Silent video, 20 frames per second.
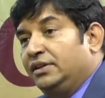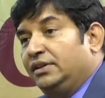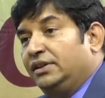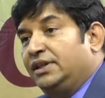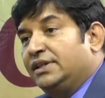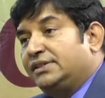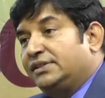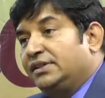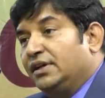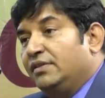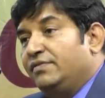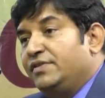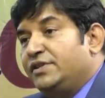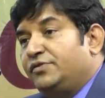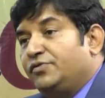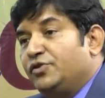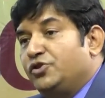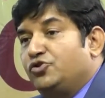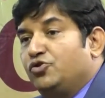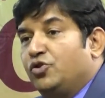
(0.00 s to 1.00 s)
the
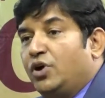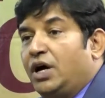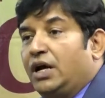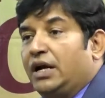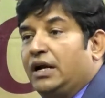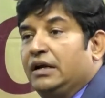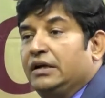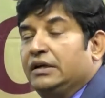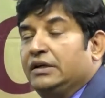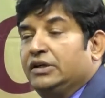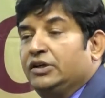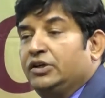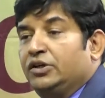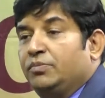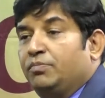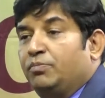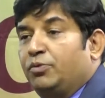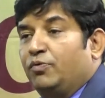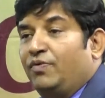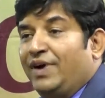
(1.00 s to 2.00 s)
service which you are
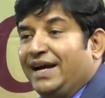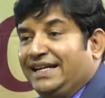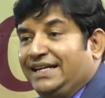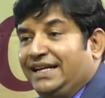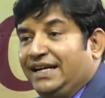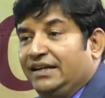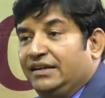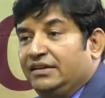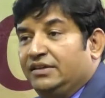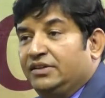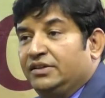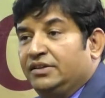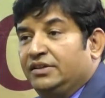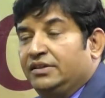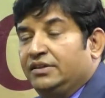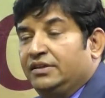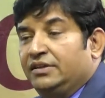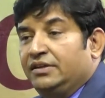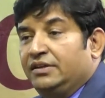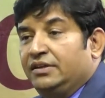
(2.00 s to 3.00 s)
providing
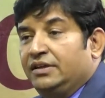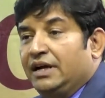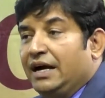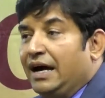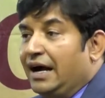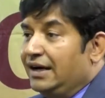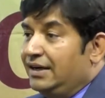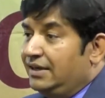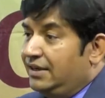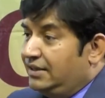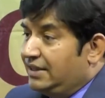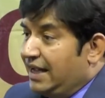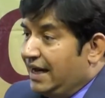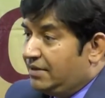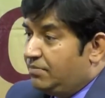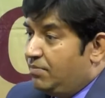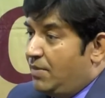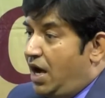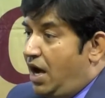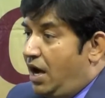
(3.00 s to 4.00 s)
under
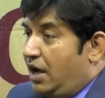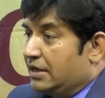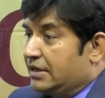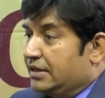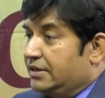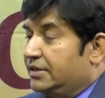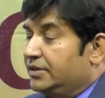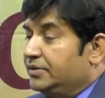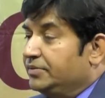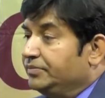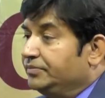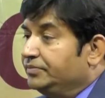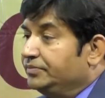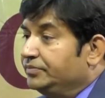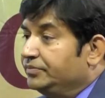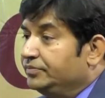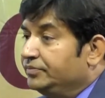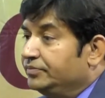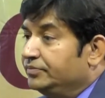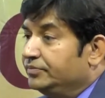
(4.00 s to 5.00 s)
that mark.
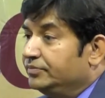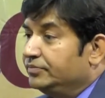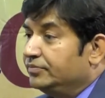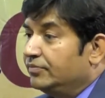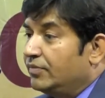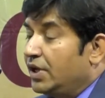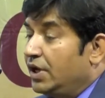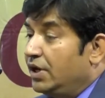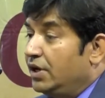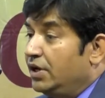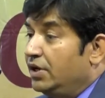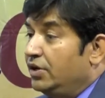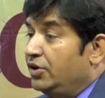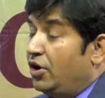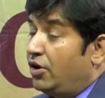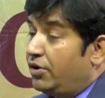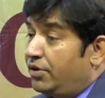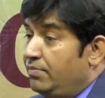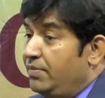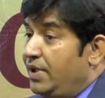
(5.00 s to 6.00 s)

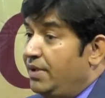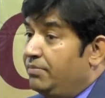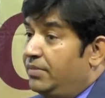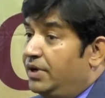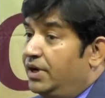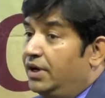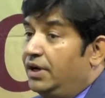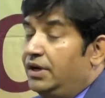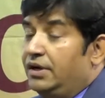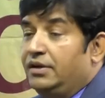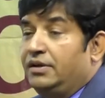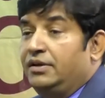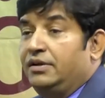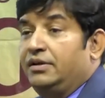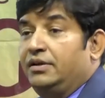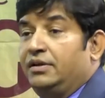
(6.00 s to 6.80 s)
Now remember,